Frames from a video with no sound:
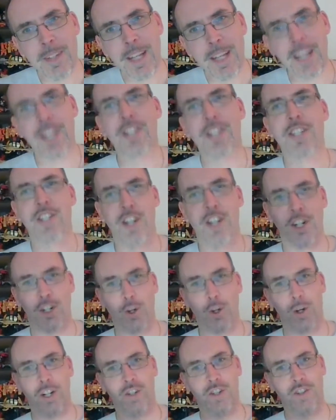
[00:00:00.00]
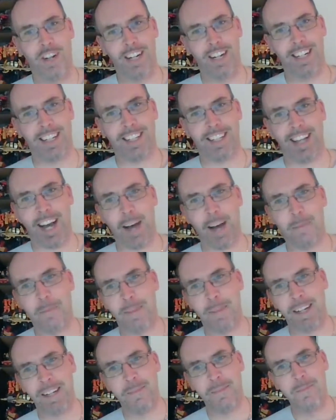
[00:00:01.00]
It's Surtoys trying to top
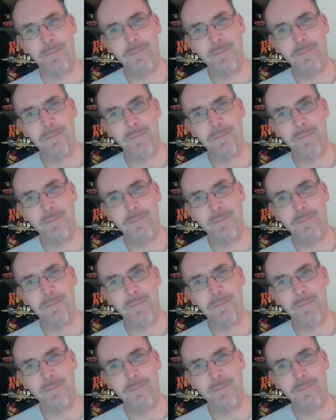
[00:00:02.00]
me.